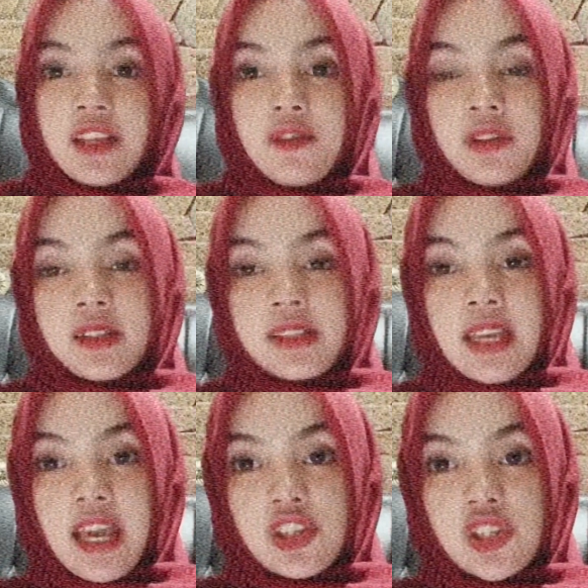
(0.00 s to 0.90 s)
plus
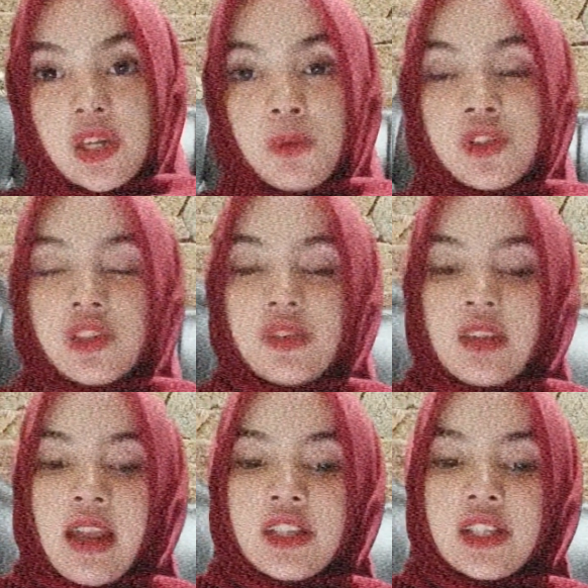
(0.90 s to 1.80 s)
eng, which is
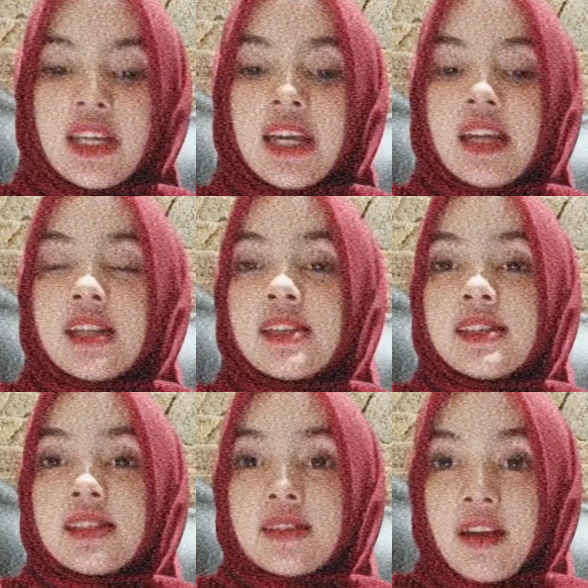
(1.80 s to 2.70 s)
eng
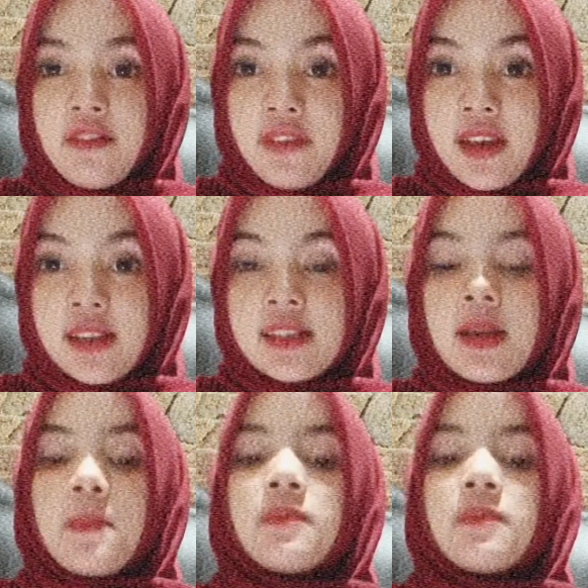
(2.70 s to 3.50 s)
is a suffix,